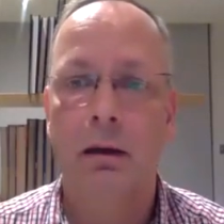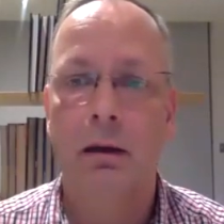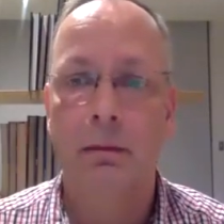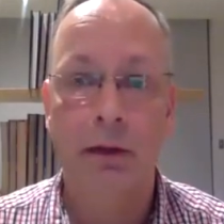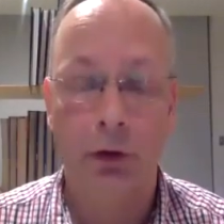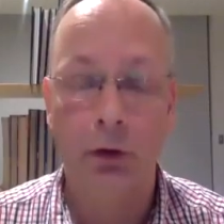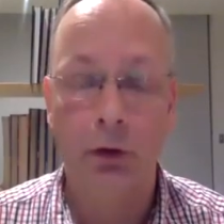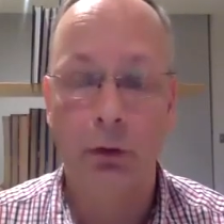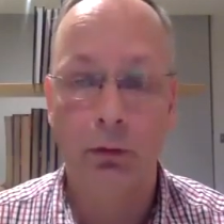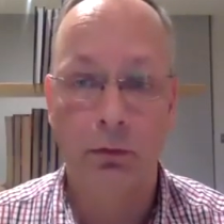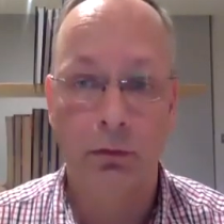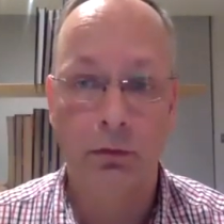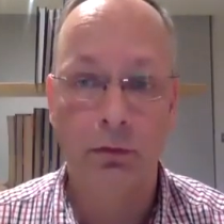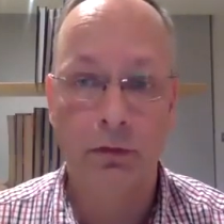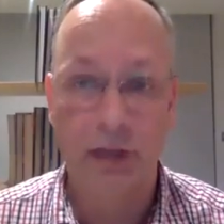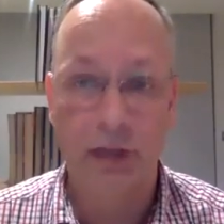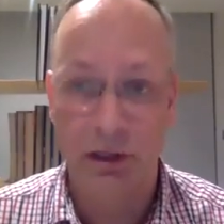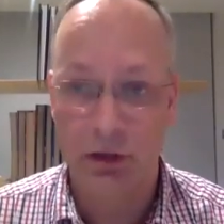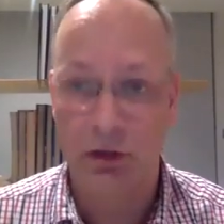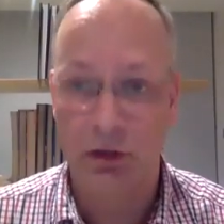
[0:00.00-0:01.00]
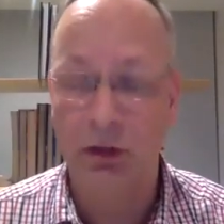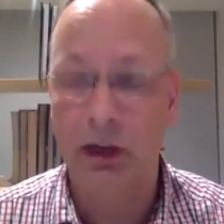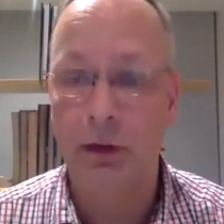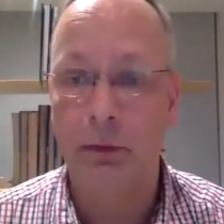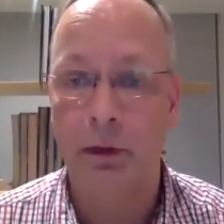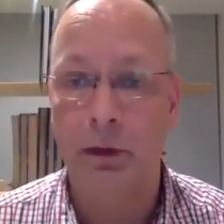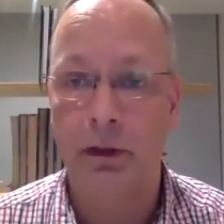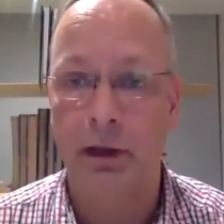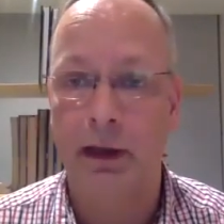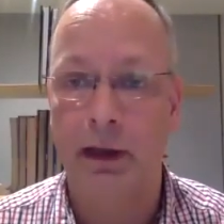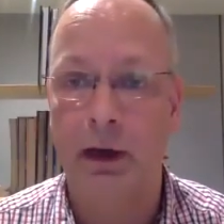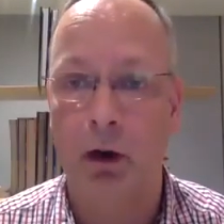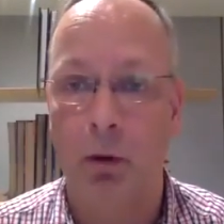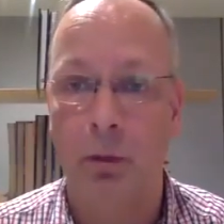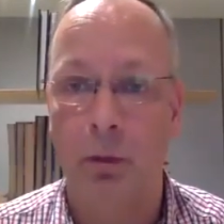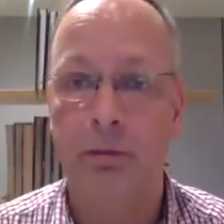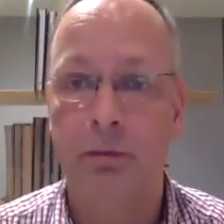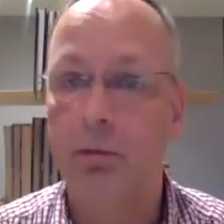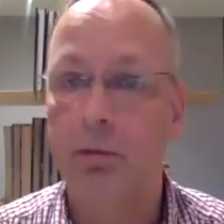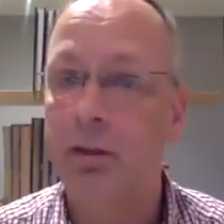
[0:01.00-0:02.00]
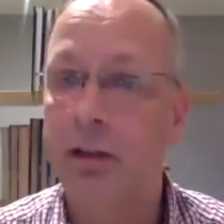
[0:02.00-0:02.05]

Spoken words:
if you disagree with a comment,